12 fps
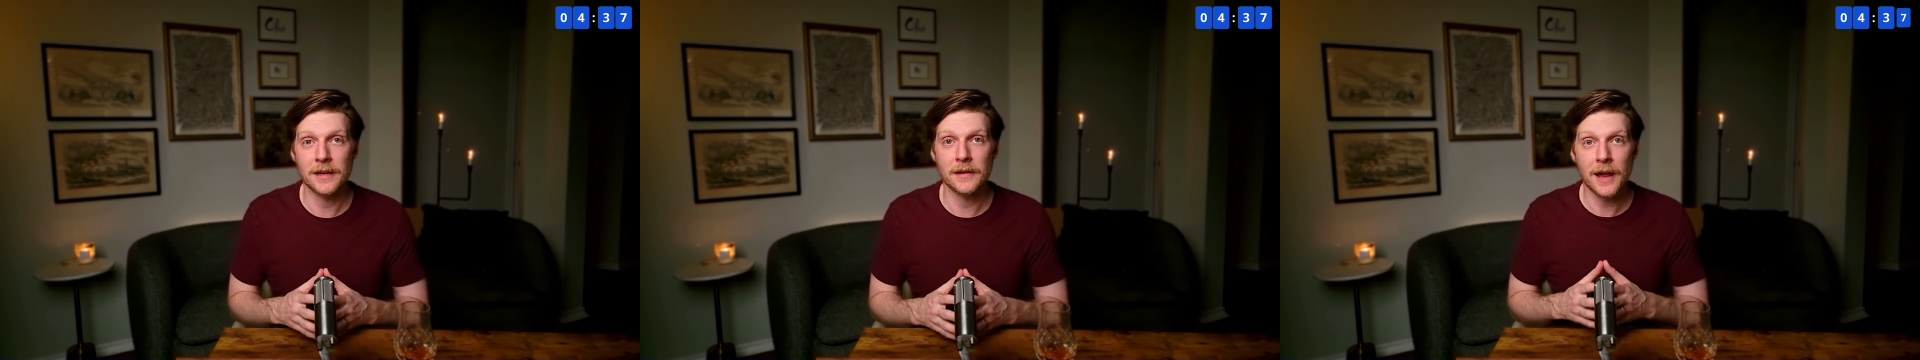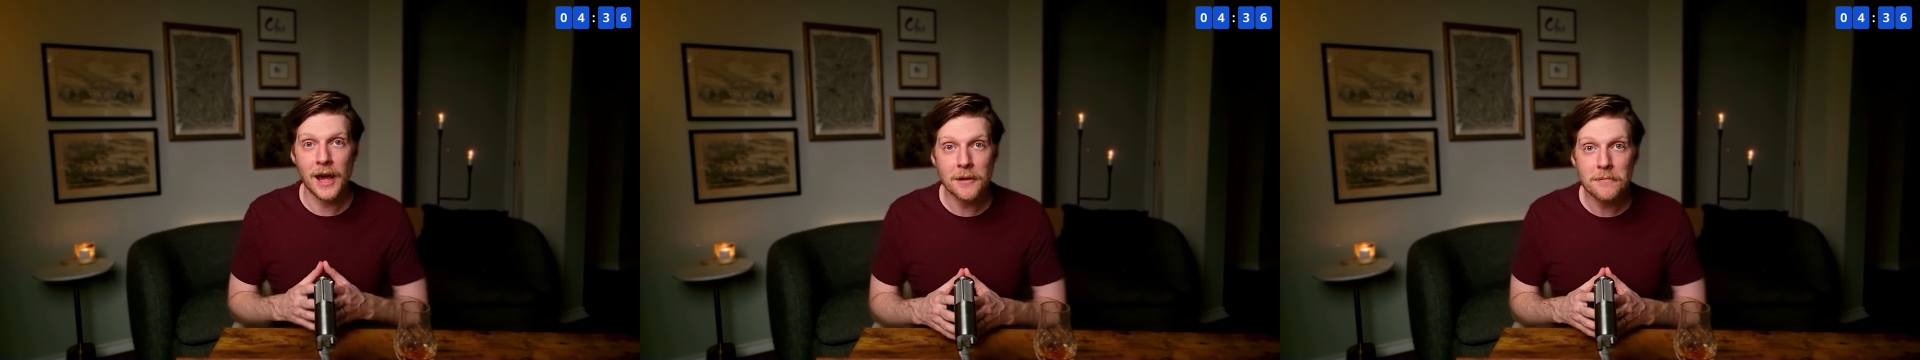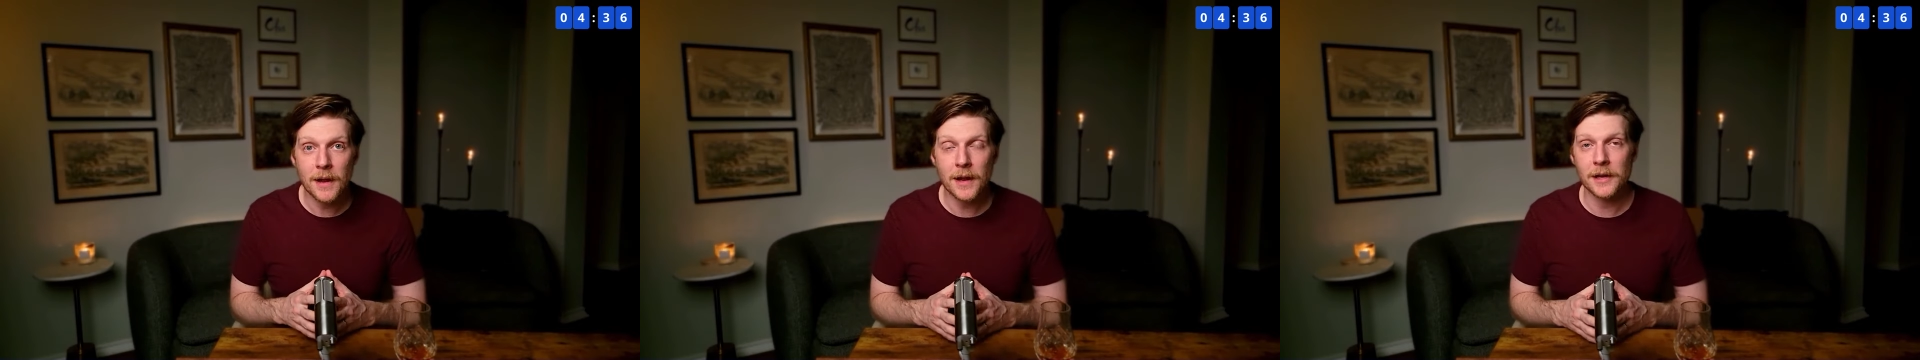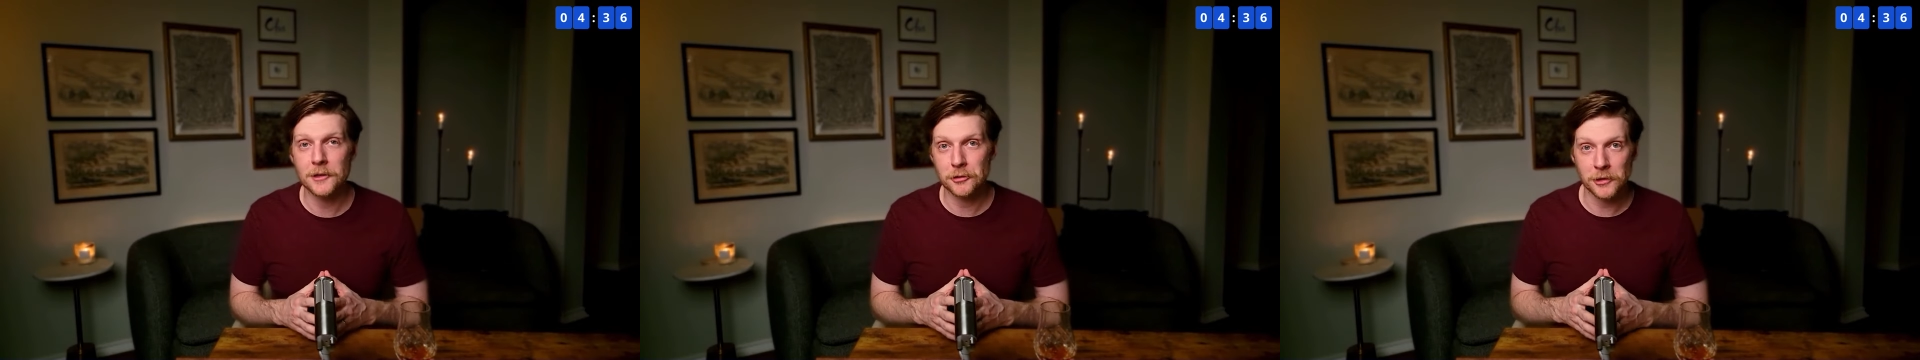and not
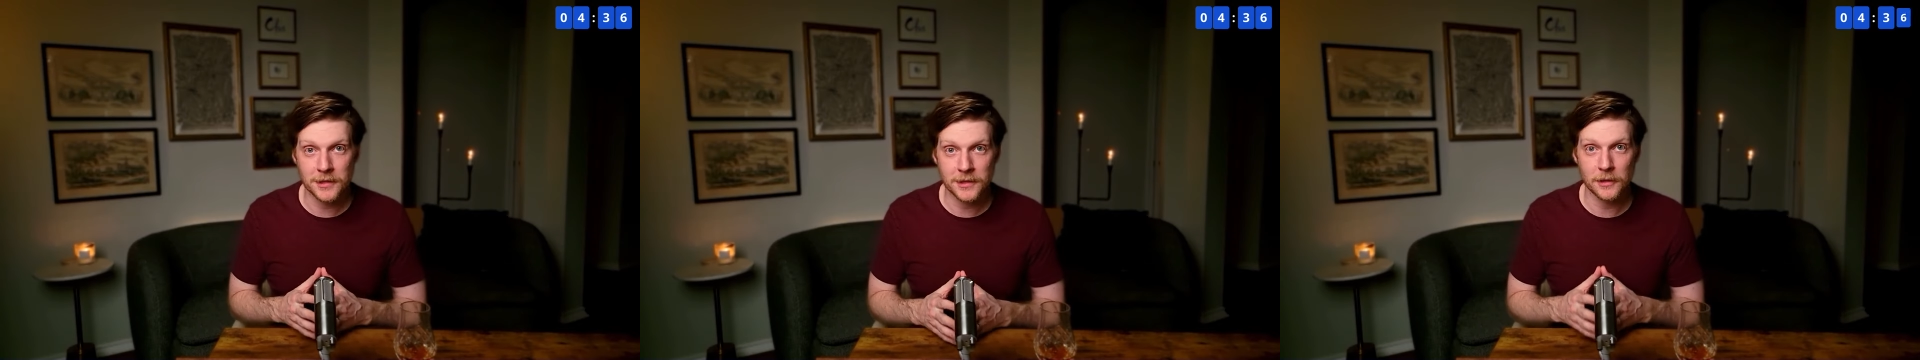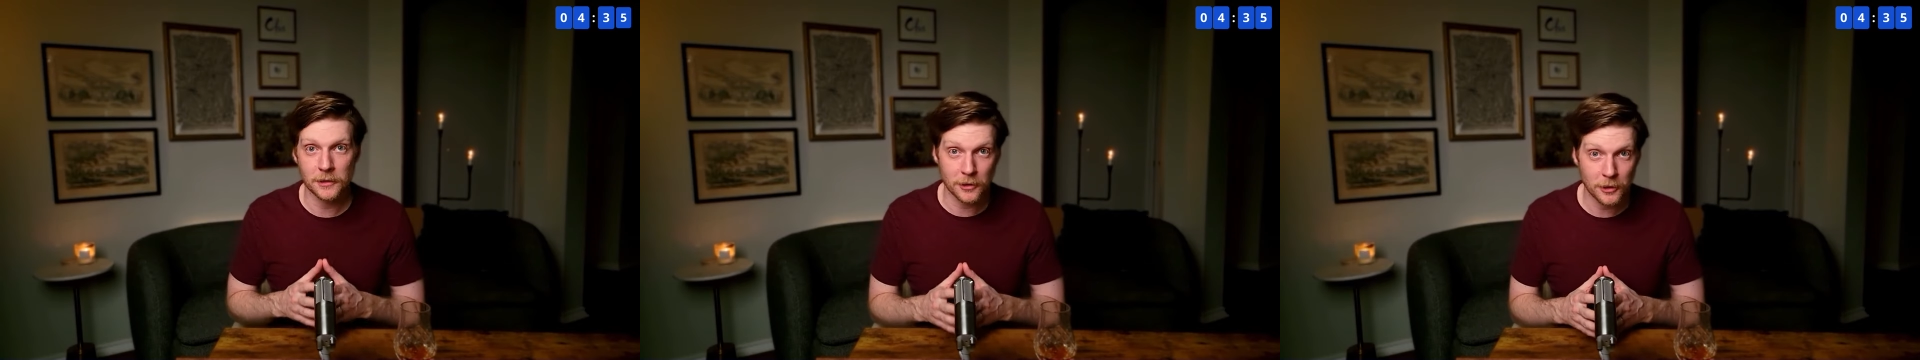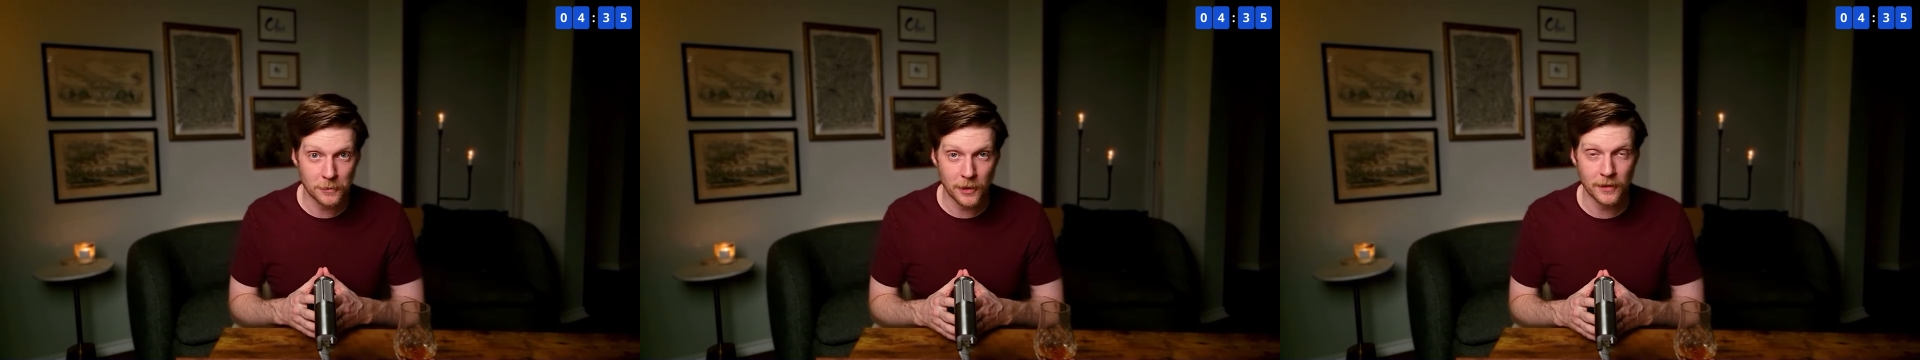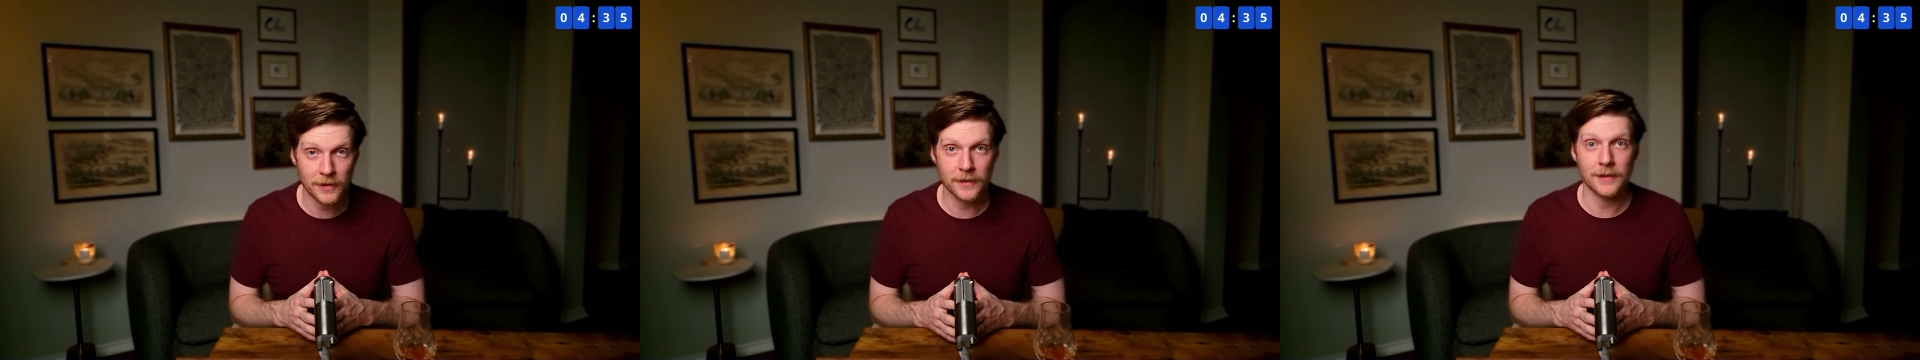by a trusted third
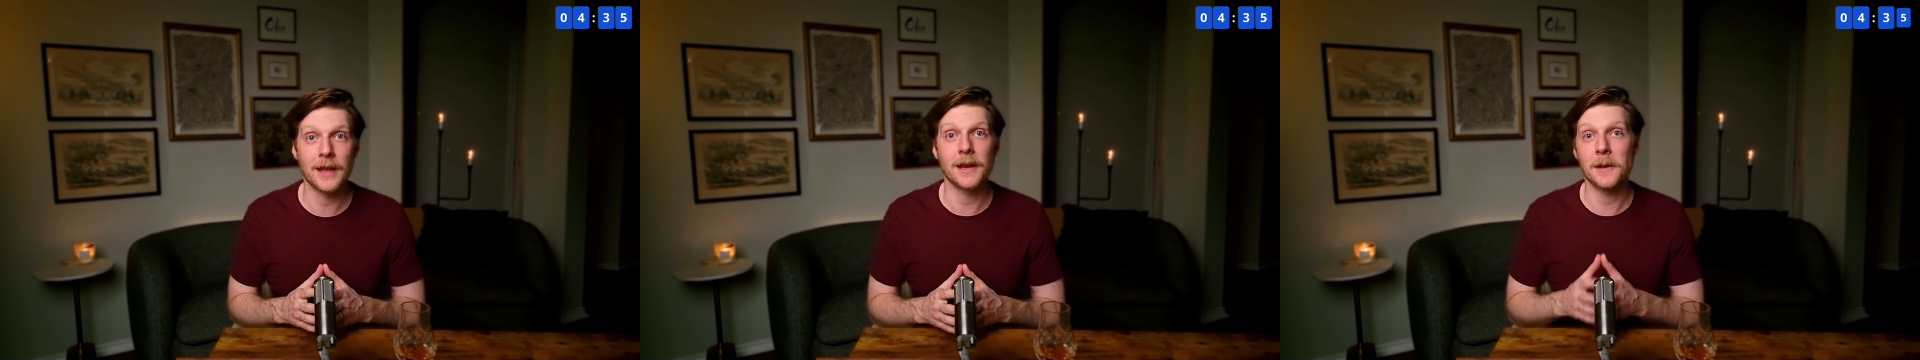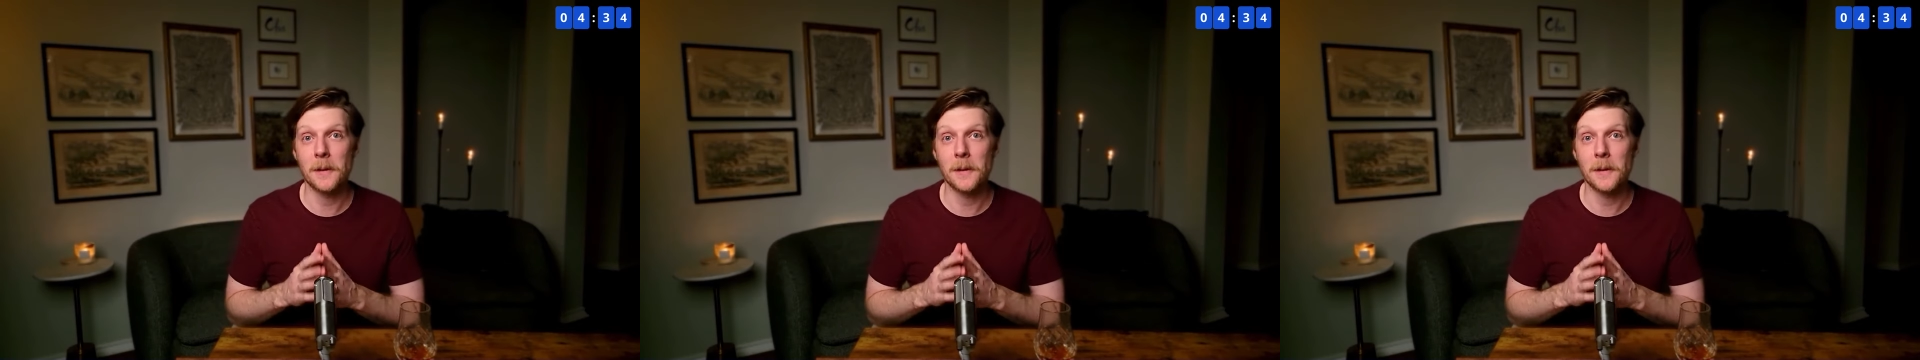party like